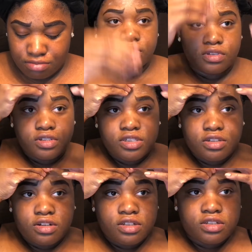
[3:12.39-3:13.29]
I'm just
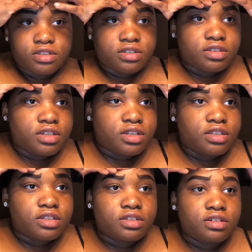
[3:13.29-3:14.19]
gonna stick
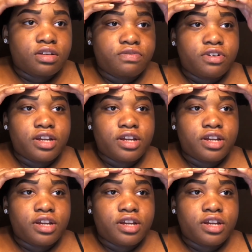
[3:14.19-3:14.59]
this on your forehead.